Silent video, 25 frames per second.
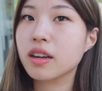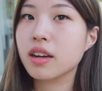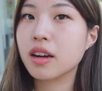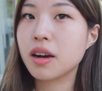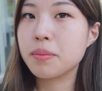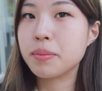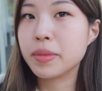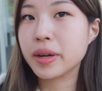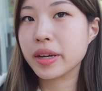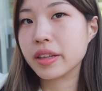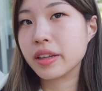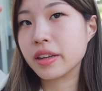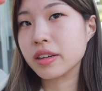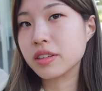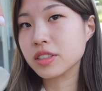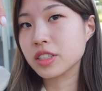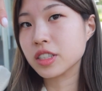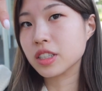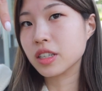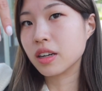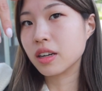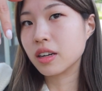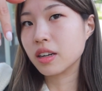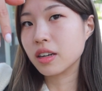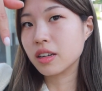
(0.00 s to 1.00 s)
Got my nails
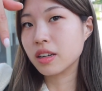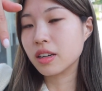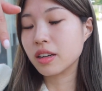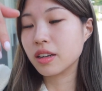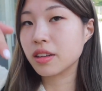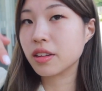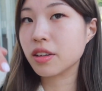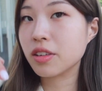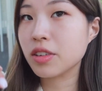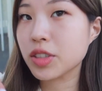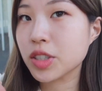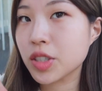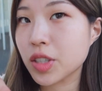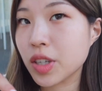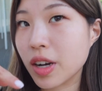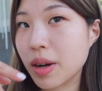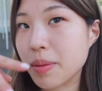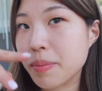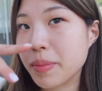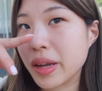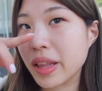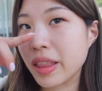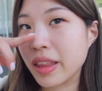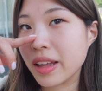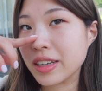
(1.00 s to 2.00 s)
done and also
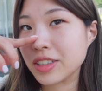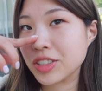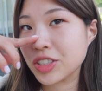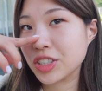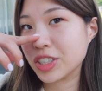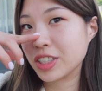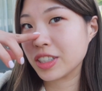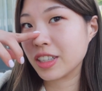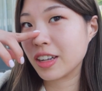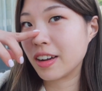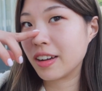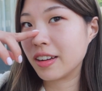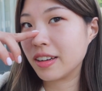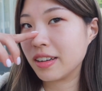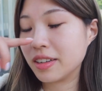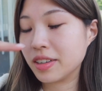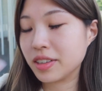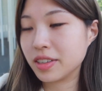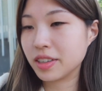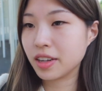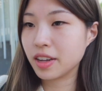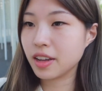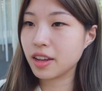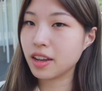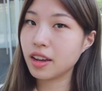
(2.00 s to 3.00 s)
got my lashes done,
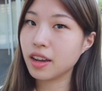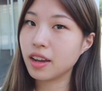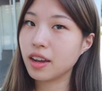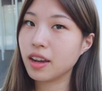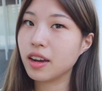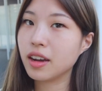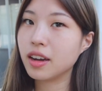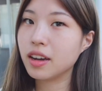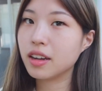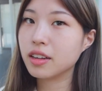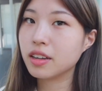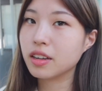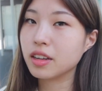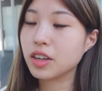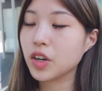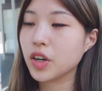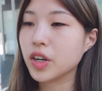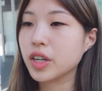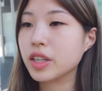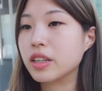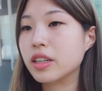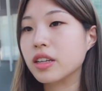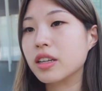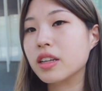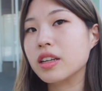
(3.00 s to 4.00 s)
and
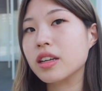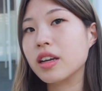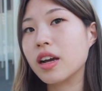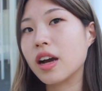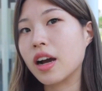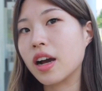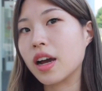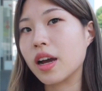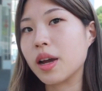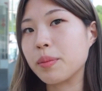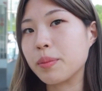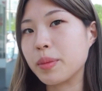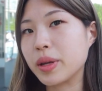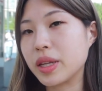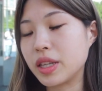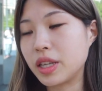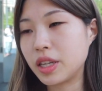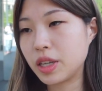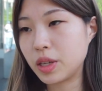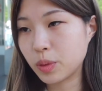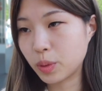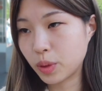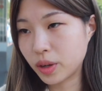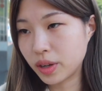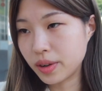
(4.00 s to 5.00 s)
currently I'm in
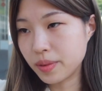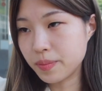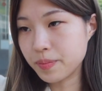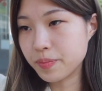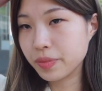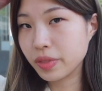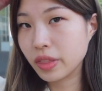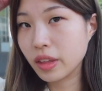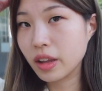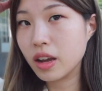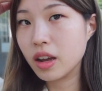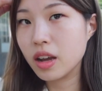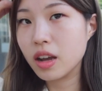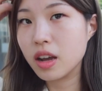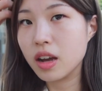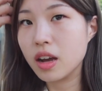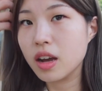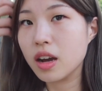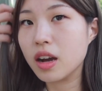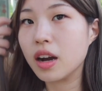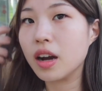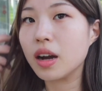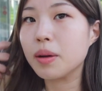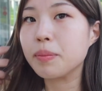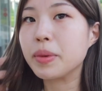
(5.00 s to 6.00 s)
Iwa.
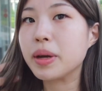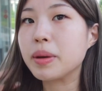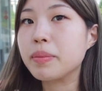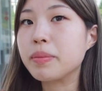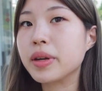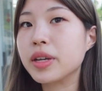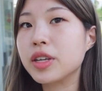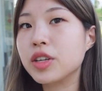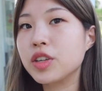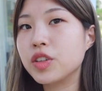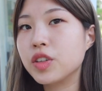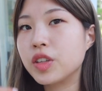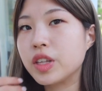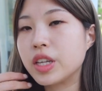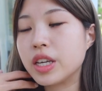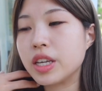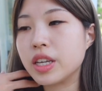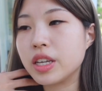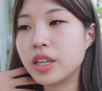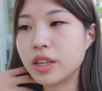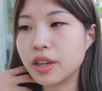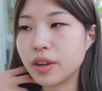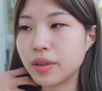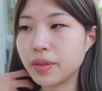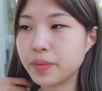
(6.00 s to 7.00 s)
I'm at my
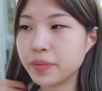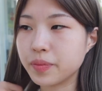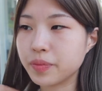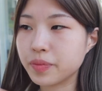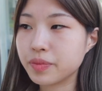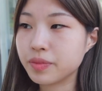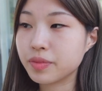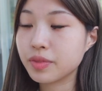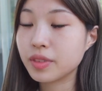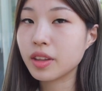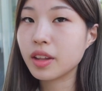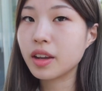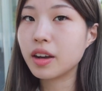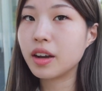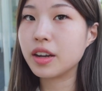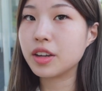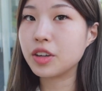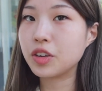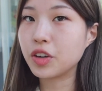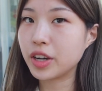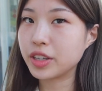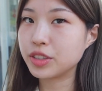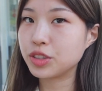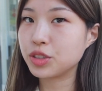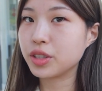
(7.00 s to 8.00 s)
uni. I
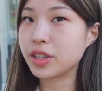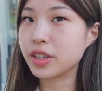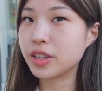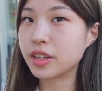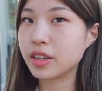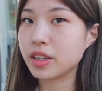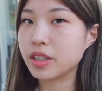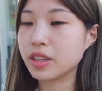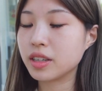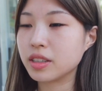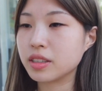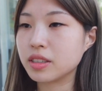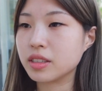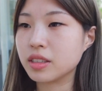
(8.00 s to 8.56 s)
graduated.